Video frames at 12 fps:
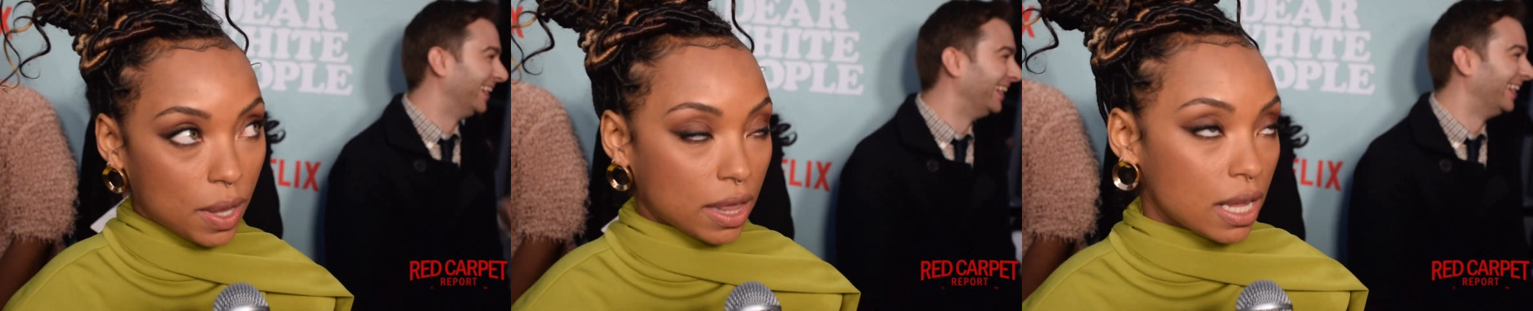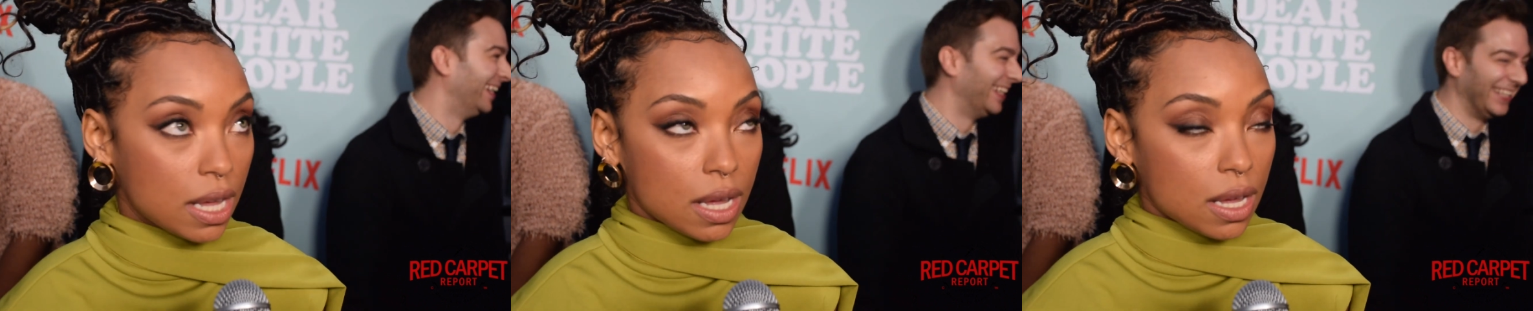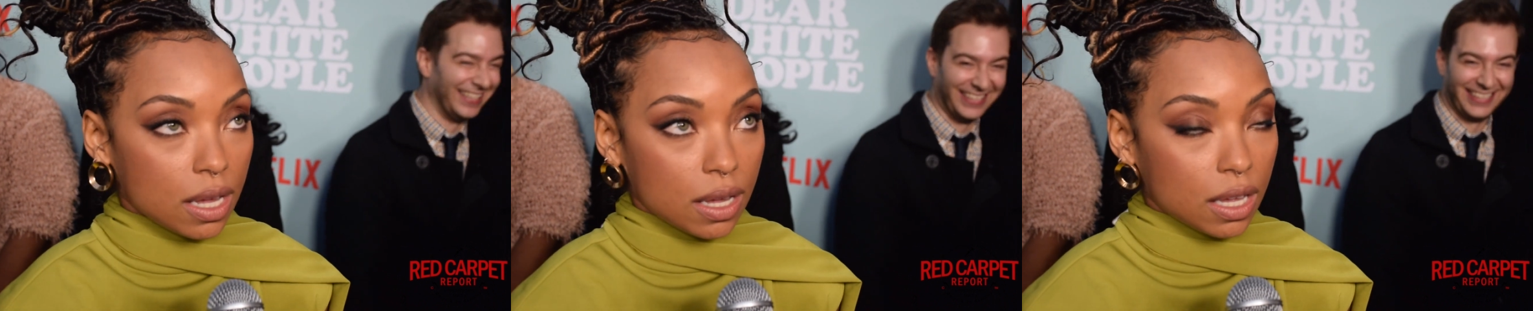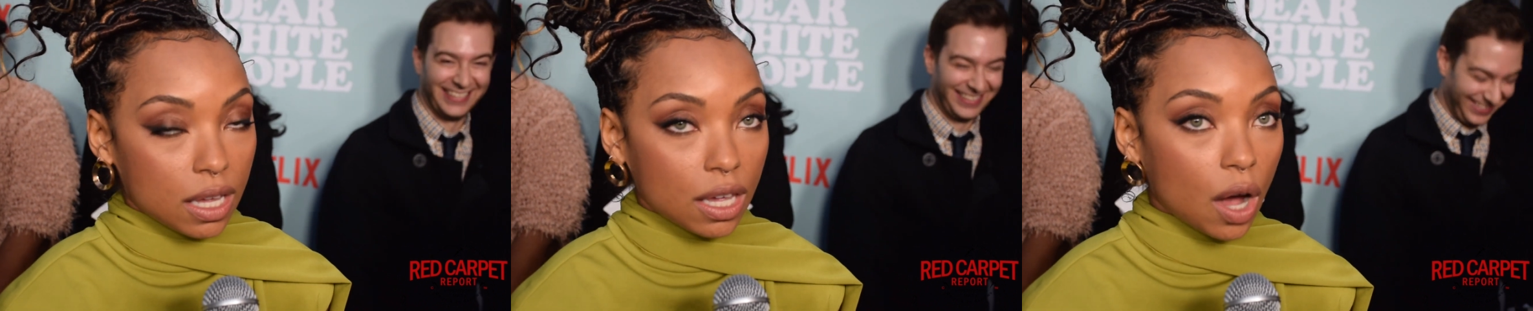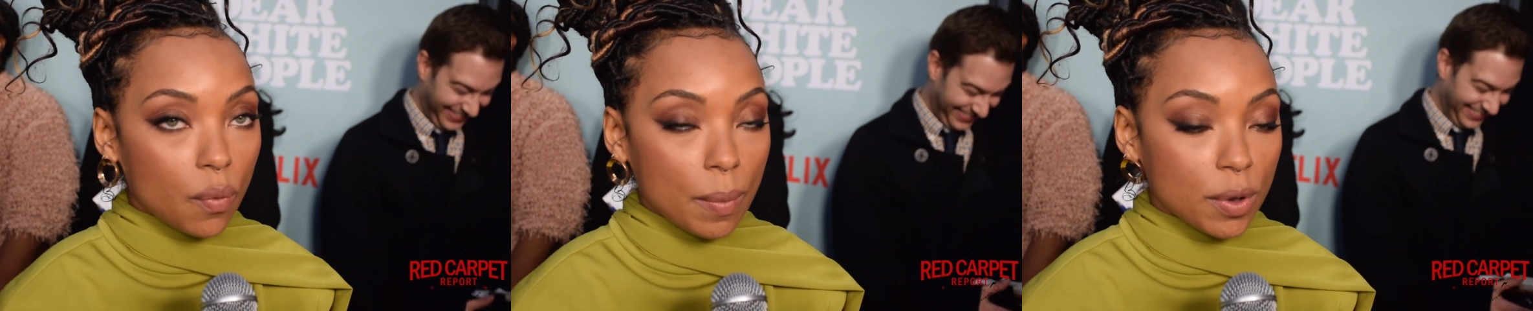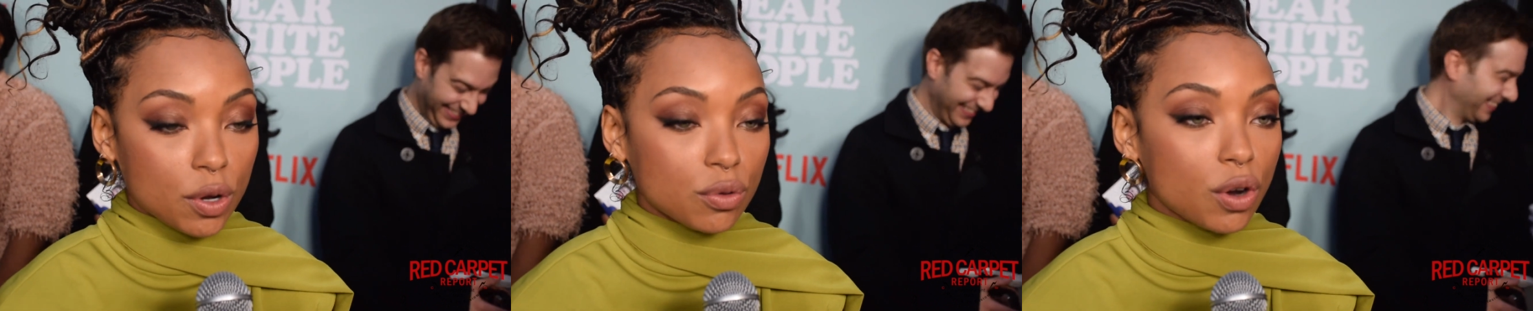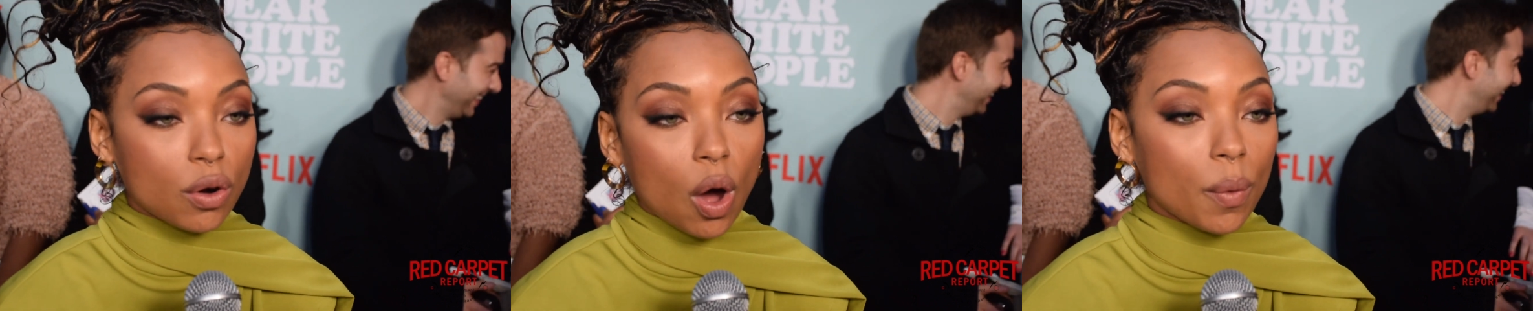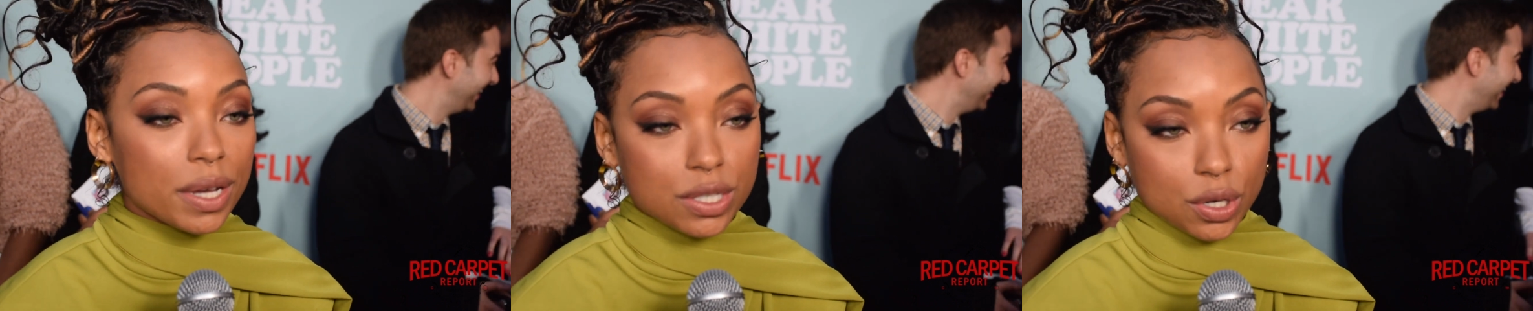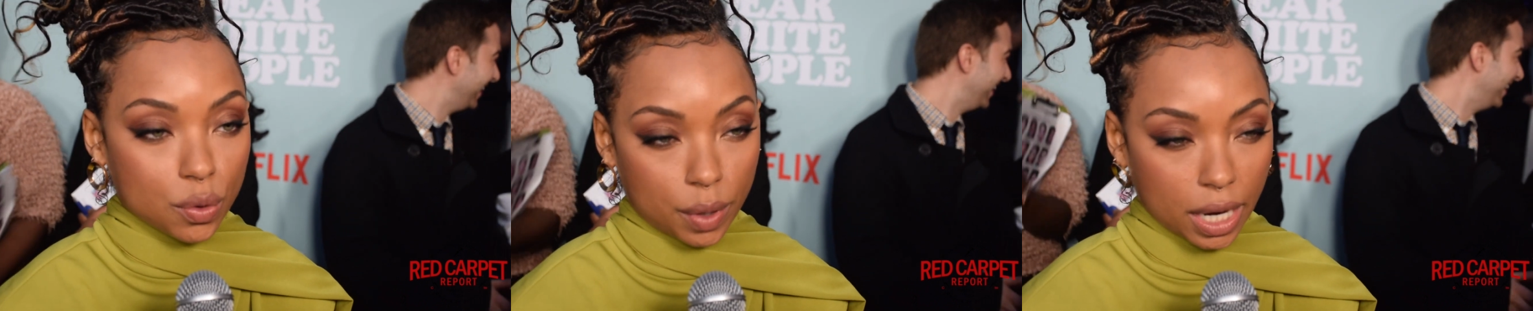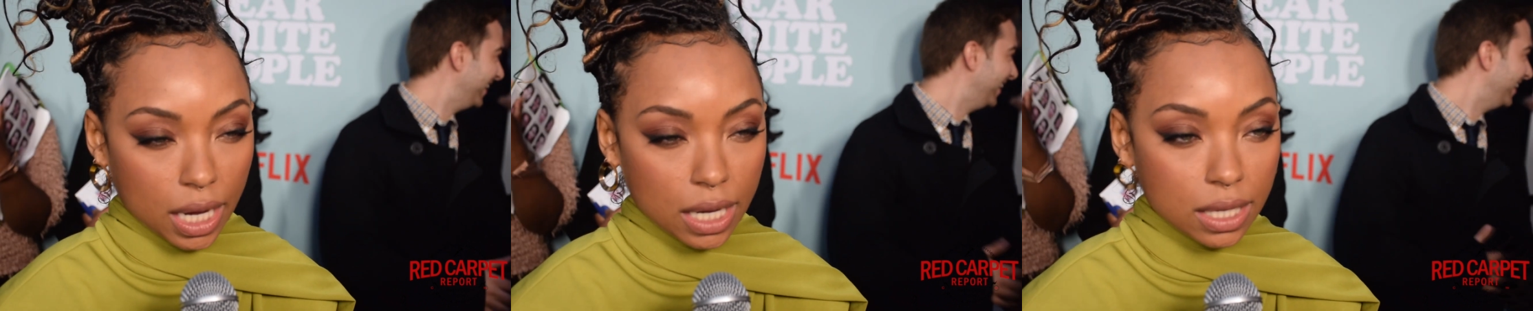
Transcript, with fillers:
Speaker 1: with young women who don't always agree.